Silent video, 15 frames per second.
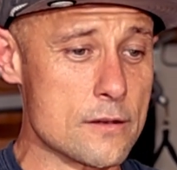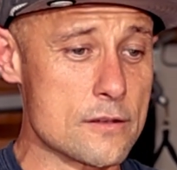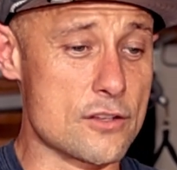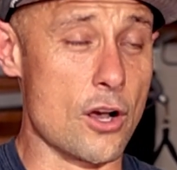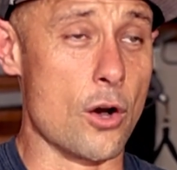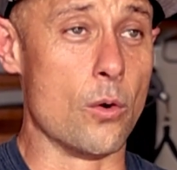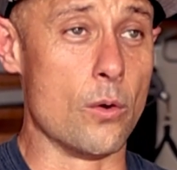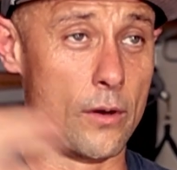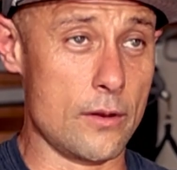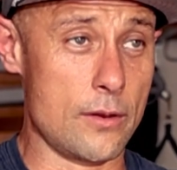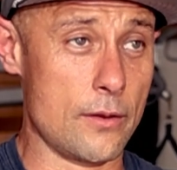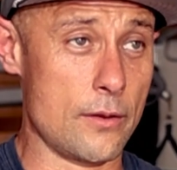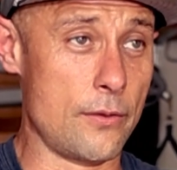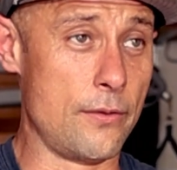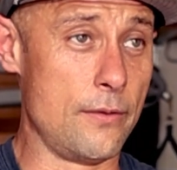So
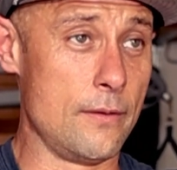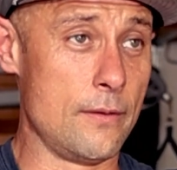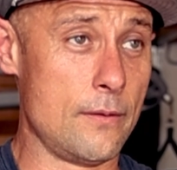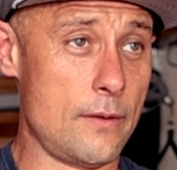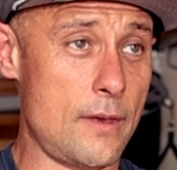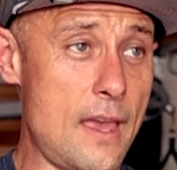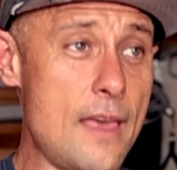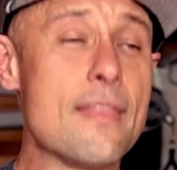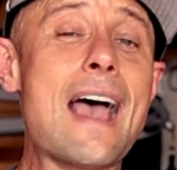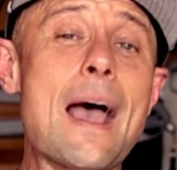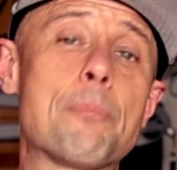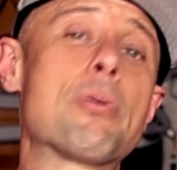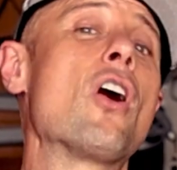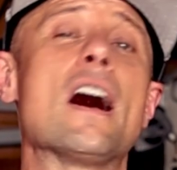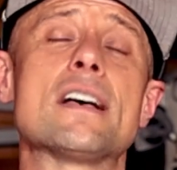in
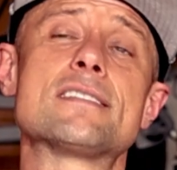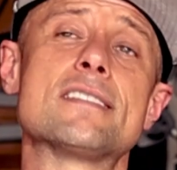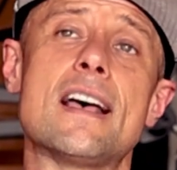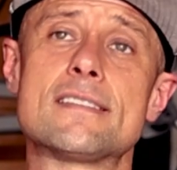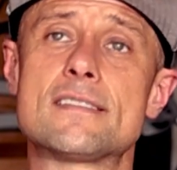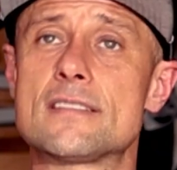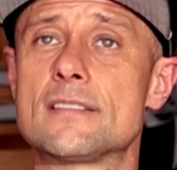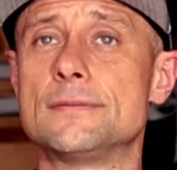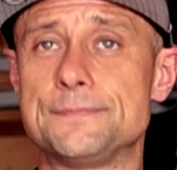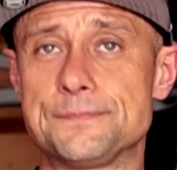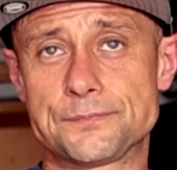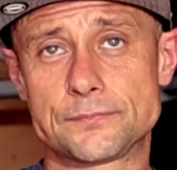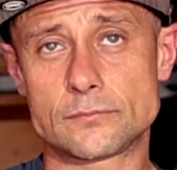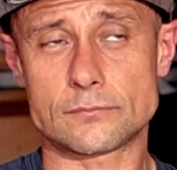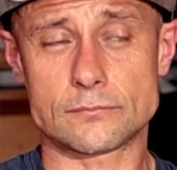that process,
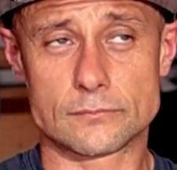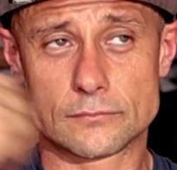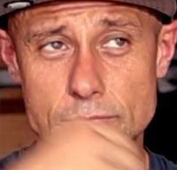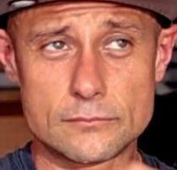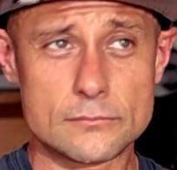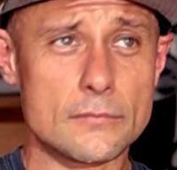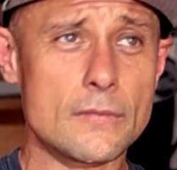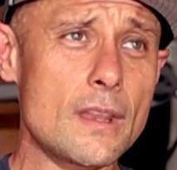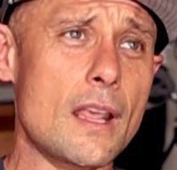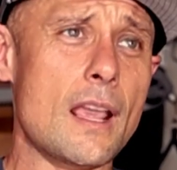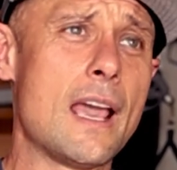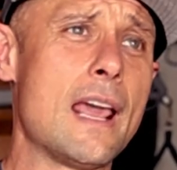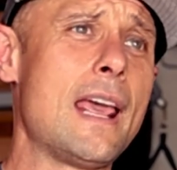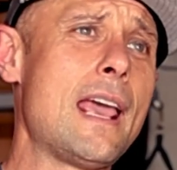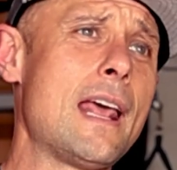
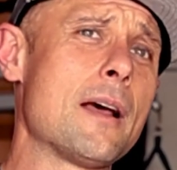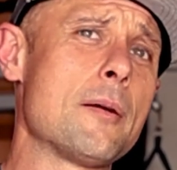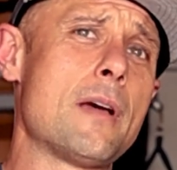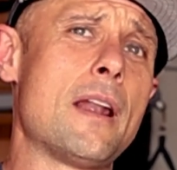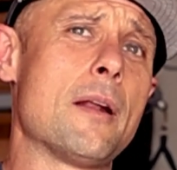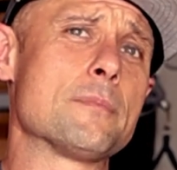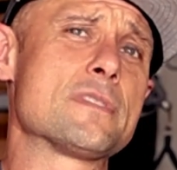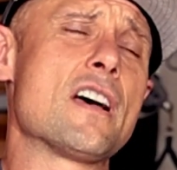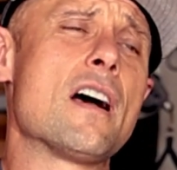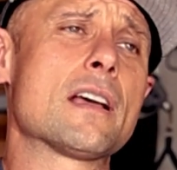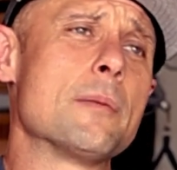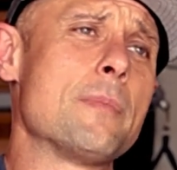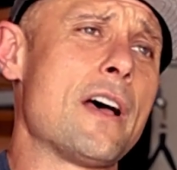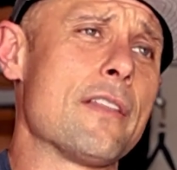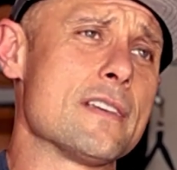and I'm
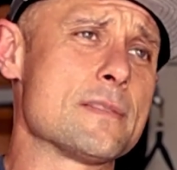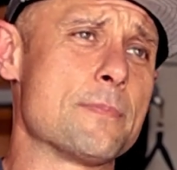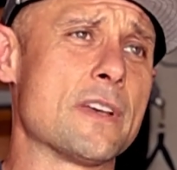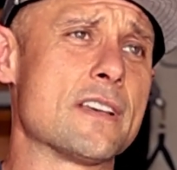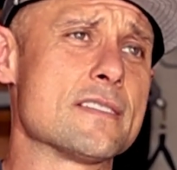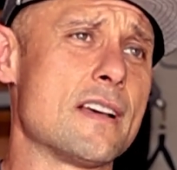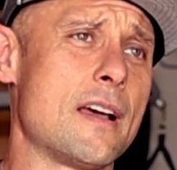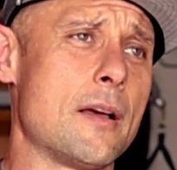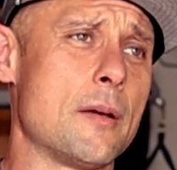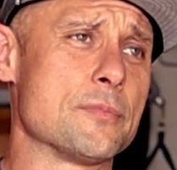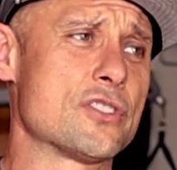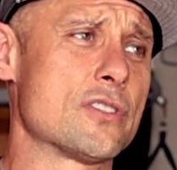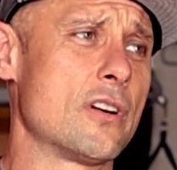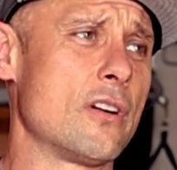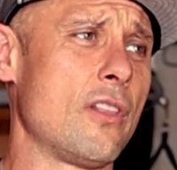talking about this because I'm
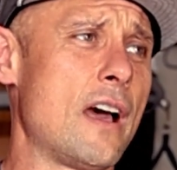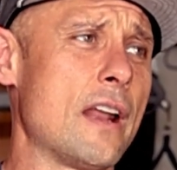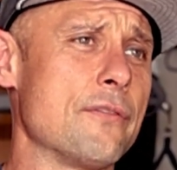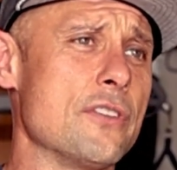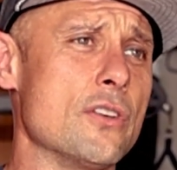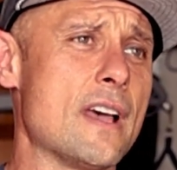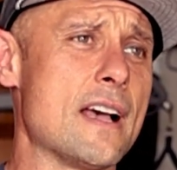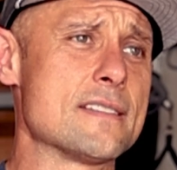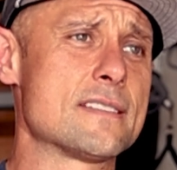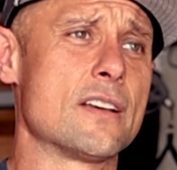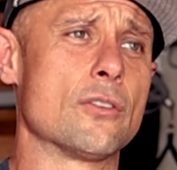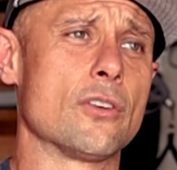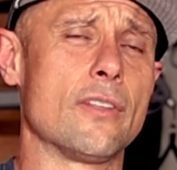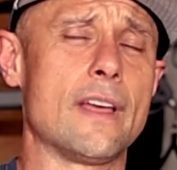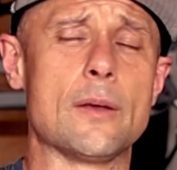sure a lot of you guys
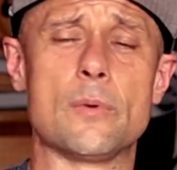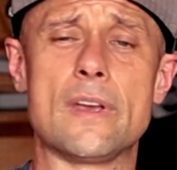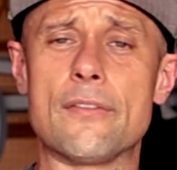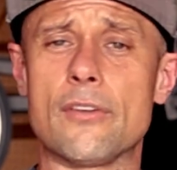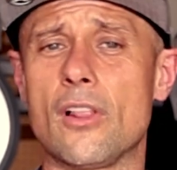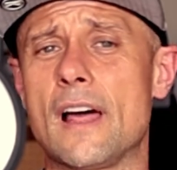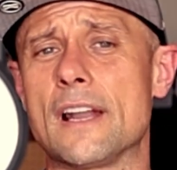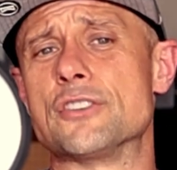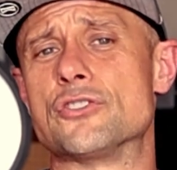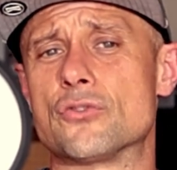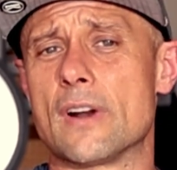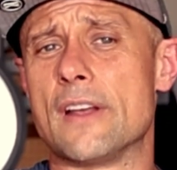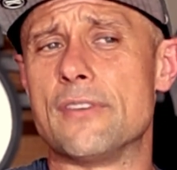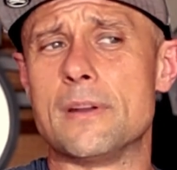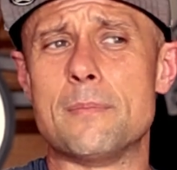can relate. We have a lot of
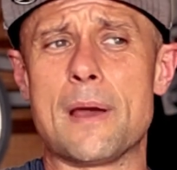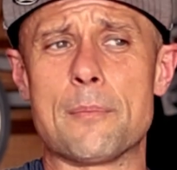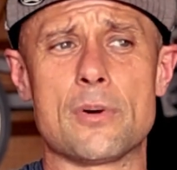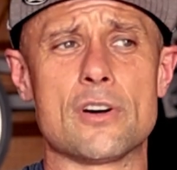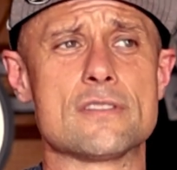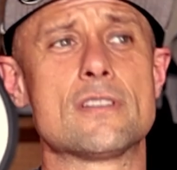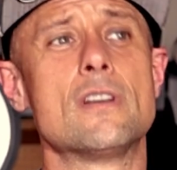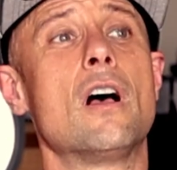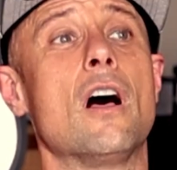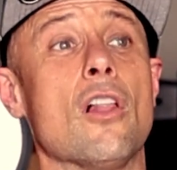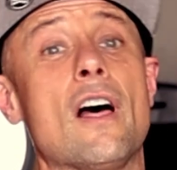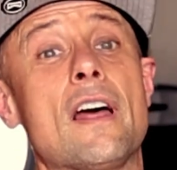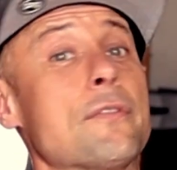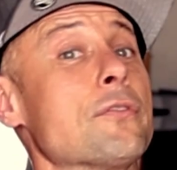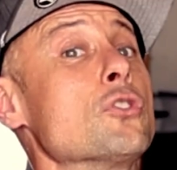driven members, a
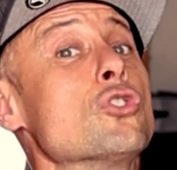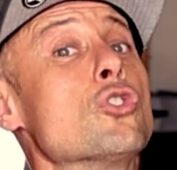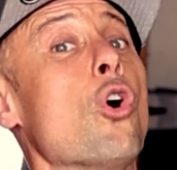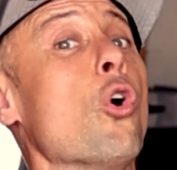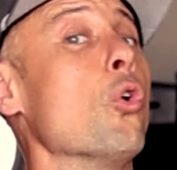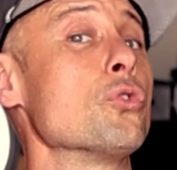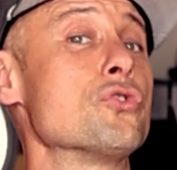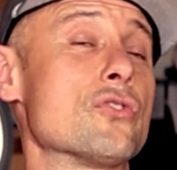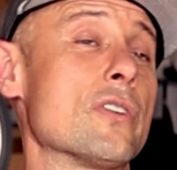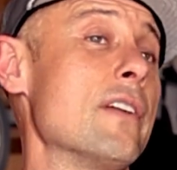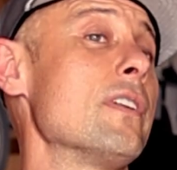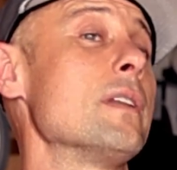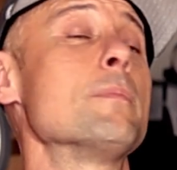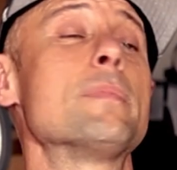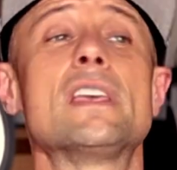lot of
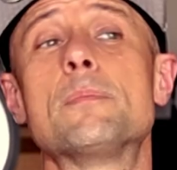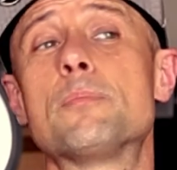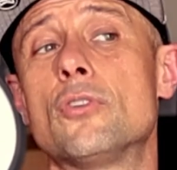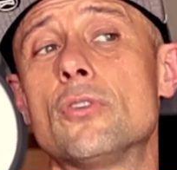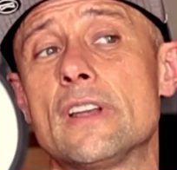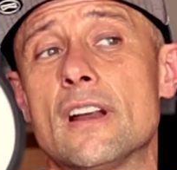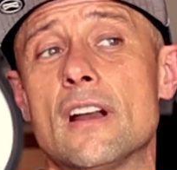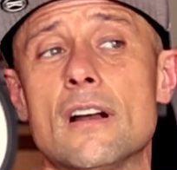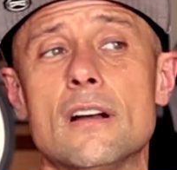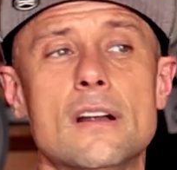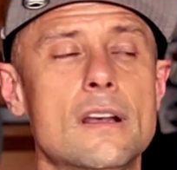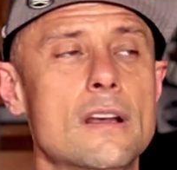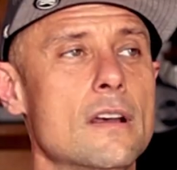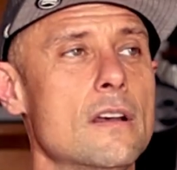goal-driven people here.